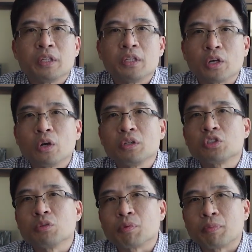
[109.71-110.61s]
The goal is
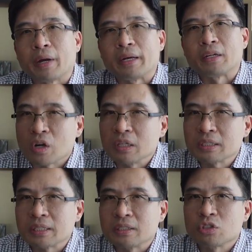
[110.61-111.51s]
to provide a
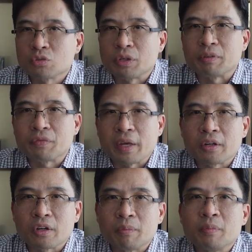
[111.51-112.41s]
constant stream of
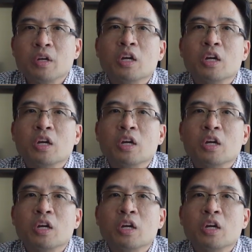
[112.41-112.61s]
income